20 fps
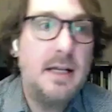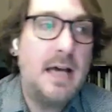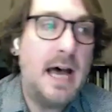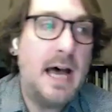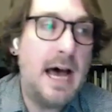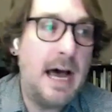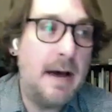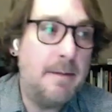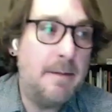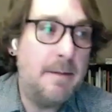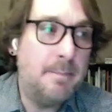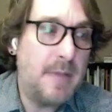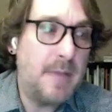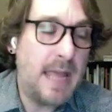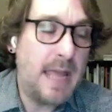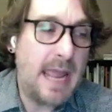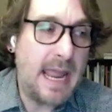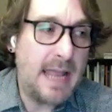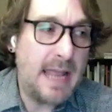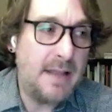
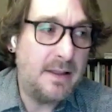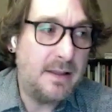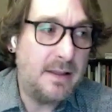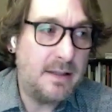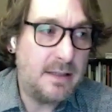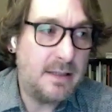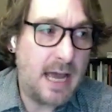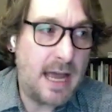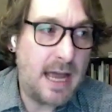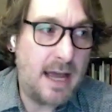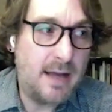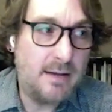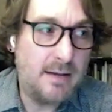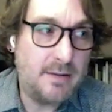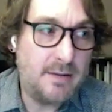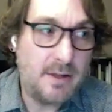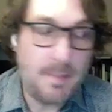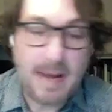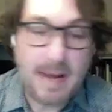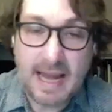And the
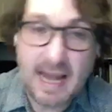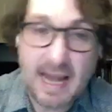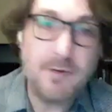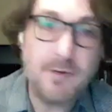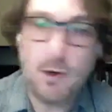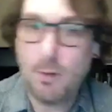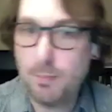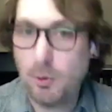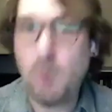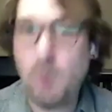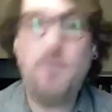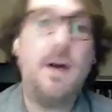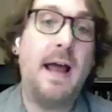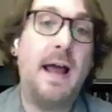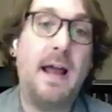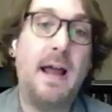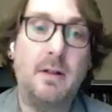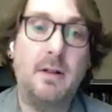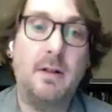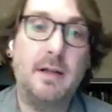behavioral
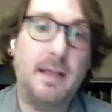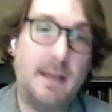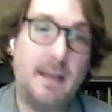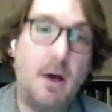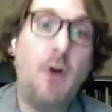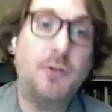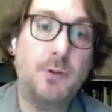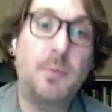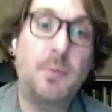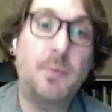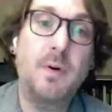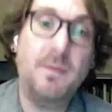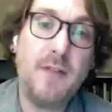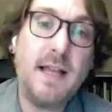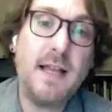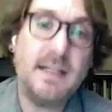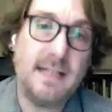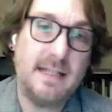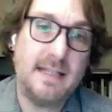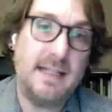profile also
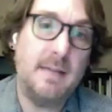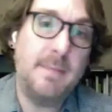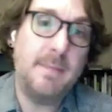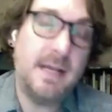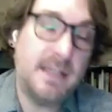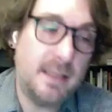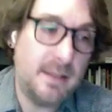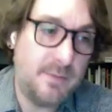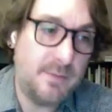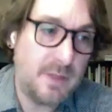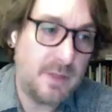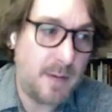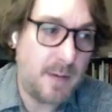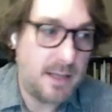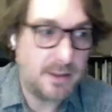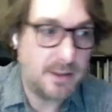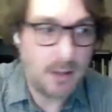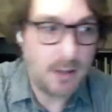reflects that the amygdala responds.